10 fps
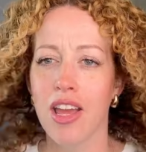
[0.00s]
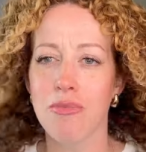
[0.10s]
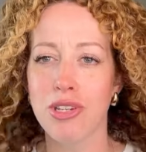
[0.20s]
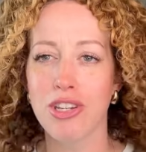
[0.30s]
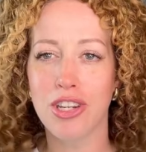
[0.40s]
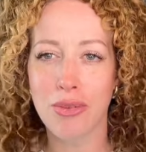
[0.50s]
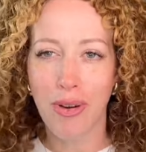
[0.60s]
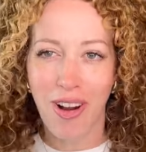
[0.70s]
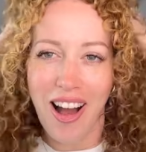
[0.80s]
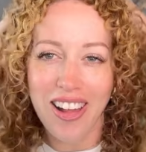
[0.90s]
But you know
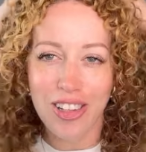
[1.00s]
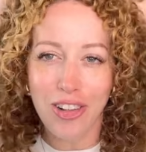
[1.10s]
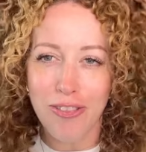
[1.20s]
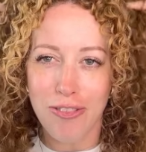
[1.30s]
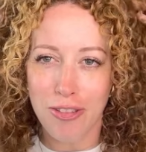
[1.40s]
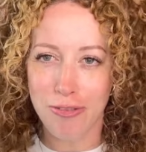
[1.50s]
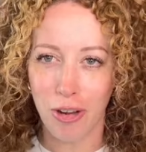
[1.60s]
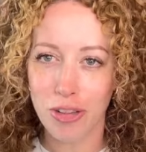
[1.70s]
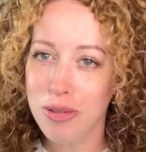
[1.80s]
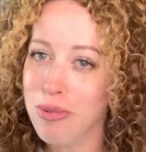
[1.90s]
what? I love the
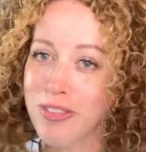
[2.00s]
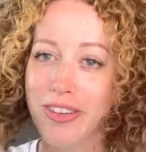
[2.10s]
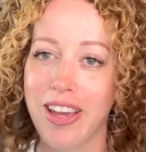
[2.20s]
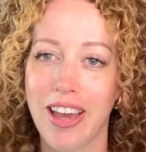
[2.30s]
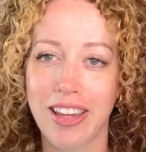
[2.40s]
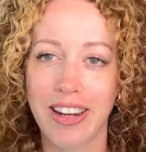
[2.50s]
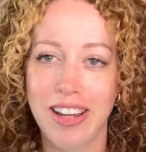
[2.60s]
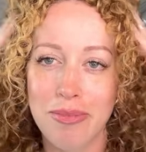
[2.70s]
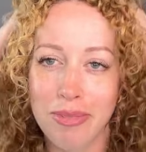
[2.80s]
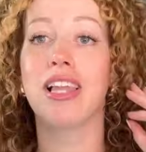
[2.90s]
volume of it, and
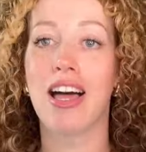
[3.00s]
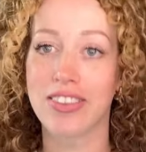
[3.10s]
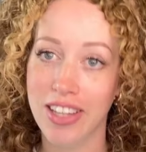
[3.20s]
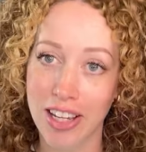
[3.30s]
I'm glad that I